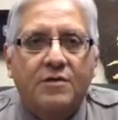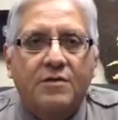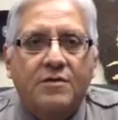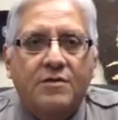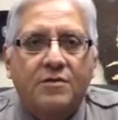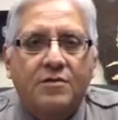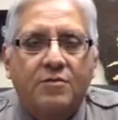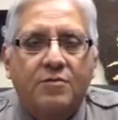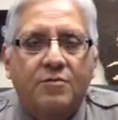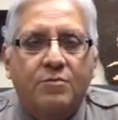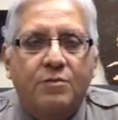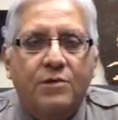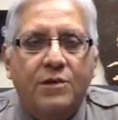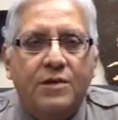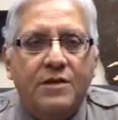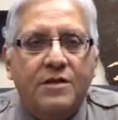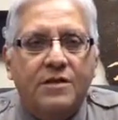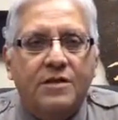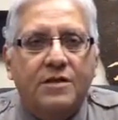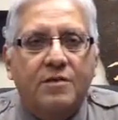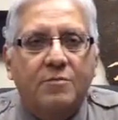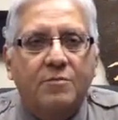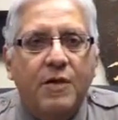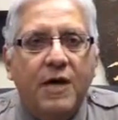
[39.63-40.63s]
So
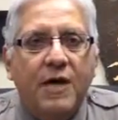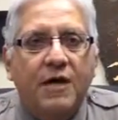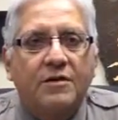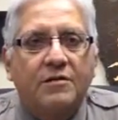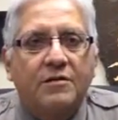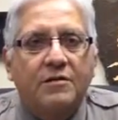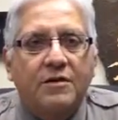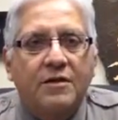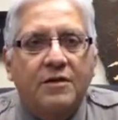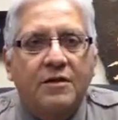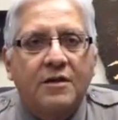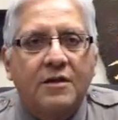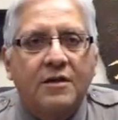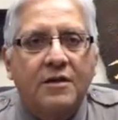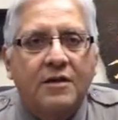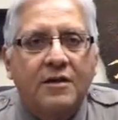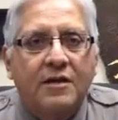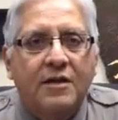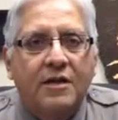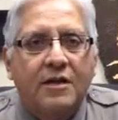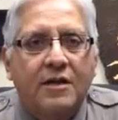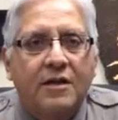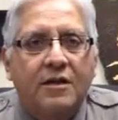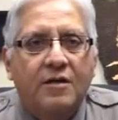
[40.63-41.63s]
please come out
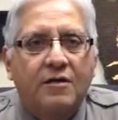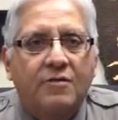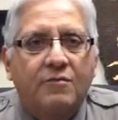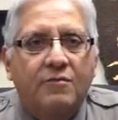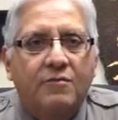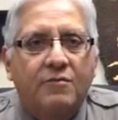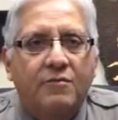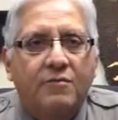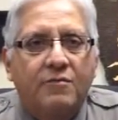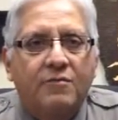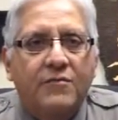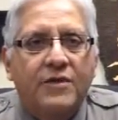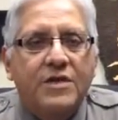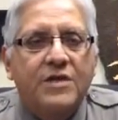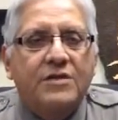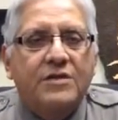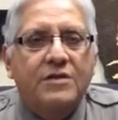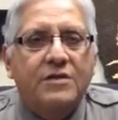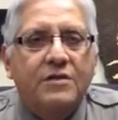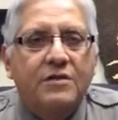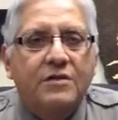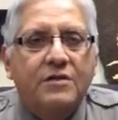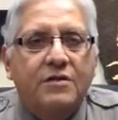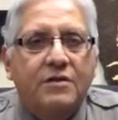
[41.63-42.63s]
and
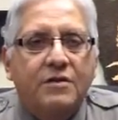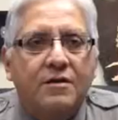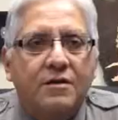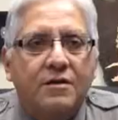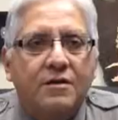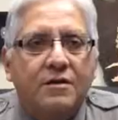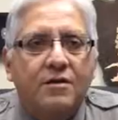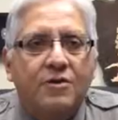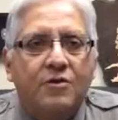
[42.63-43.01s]
visit uh,